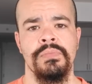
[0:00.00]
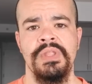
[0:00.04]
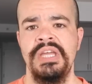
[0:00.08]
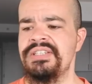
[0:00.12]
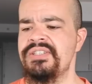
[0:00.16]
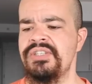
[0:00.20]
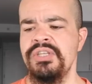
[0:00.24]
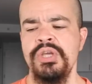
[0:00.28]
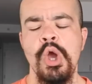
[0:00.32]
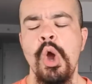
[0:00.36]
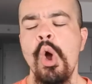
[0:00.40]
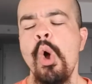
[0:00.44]

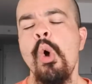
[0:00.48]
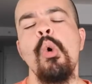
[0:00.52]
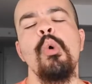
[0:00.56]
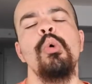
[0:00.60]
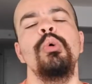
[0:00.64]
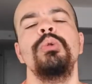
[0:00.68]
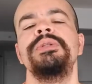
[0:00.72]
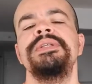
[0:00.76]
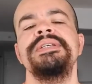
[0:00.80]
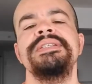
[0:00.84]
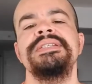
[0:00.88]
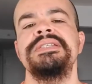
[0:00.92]
It's the
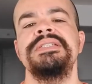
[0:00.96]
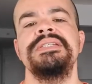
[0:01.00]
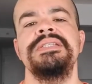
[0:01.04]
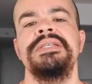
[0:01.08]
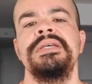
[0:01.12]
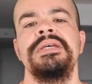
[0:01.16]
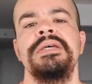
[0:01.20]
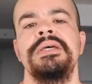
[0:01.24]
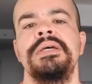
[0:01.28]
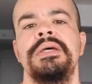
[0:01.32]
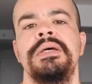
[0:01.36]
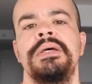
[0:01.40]
oldest
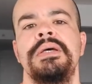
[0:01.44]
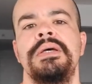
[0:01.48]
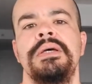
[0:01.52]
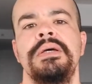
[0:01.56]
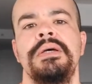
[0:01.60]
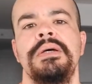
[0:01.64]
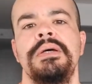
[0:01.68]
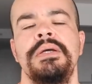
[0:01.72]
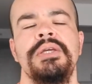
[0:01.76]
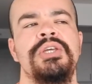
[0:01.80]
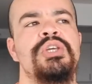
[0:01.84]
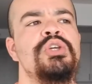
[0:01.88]

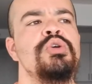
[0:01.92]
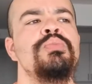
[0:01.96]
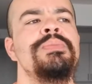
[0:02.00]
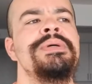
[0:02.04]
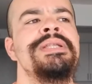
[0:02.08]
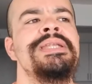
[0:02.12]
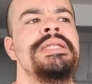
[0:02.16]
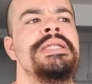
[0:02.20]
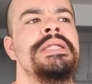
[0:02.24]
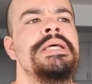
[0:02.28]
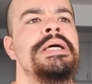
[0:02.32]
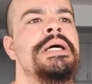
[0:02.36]

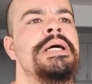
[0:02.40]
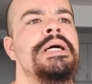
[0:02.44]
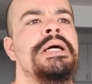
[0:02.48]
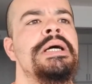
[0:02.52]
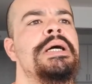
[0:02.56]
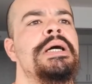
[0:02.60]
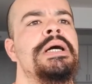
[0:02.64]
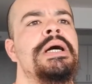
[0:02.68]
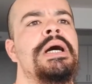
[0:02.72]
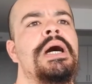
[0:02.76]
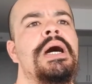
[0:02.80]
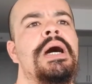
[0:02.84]
human
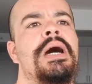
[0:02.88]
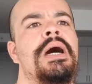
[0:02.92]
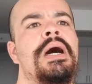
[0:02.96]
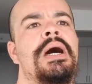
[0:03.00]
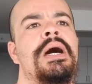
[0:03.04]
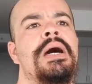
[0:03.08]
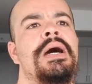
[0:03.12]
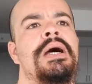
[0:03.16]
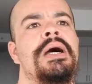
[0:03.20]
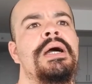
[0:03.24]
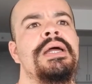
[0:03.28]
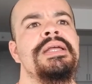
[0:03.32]

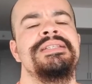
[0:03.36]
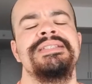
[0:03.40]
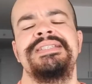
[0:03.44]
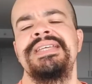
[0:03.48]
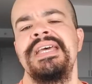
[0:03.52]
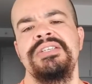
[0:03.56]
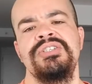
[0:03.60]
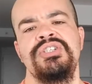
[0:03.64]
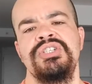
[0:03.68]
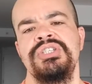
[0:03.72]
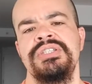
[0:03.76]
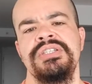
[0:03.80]

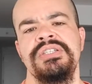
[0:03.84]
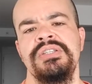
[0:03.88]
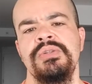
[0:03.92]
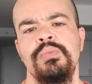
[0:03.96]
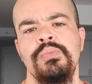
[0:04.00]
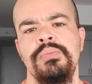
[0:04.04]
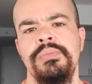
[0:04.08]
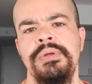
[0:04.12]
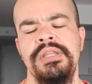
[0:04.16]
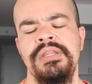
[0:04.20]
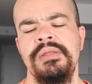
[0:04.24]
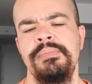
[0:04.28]
intentions
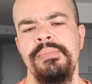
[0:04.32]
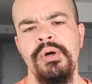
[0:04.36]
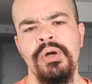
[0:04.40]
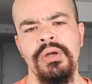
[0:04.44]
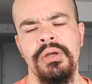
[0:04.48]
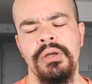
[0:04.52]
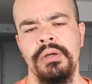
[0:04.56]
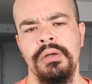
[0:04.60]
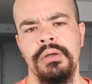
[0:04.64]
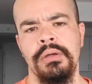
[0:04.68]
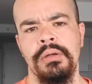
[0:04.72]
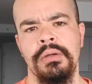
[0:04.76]
in the
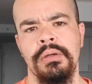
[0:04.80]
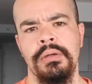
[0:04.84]
book.